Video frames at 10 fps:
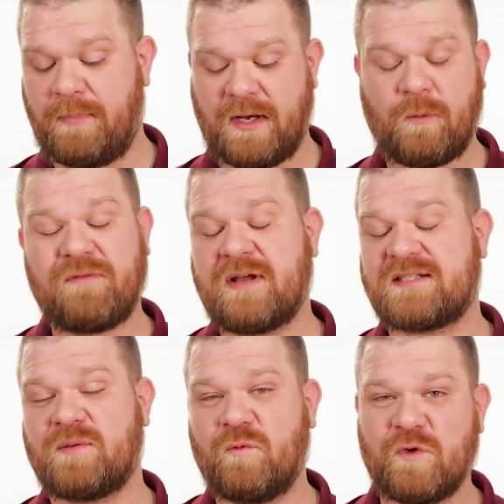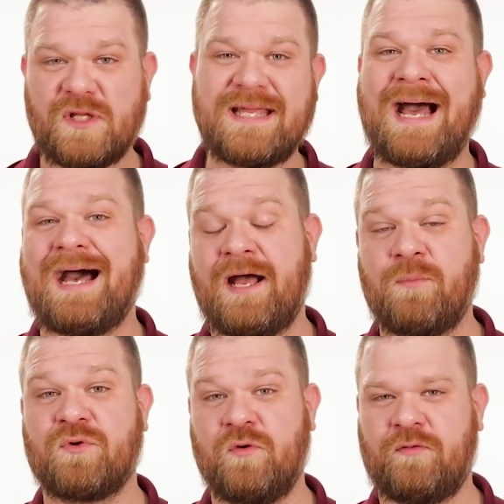but we've got some really high
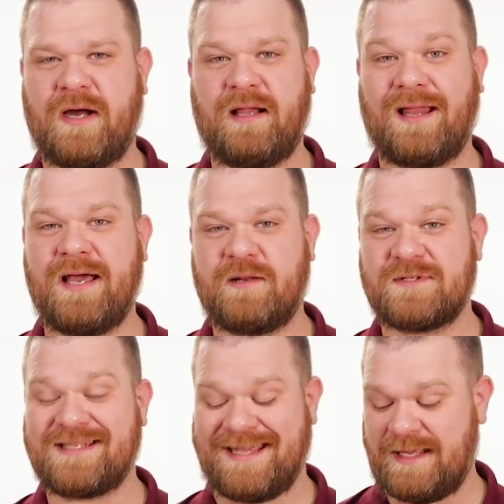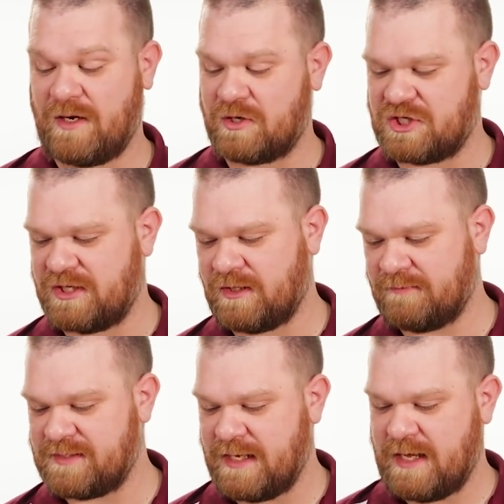profile items to hit our shelves.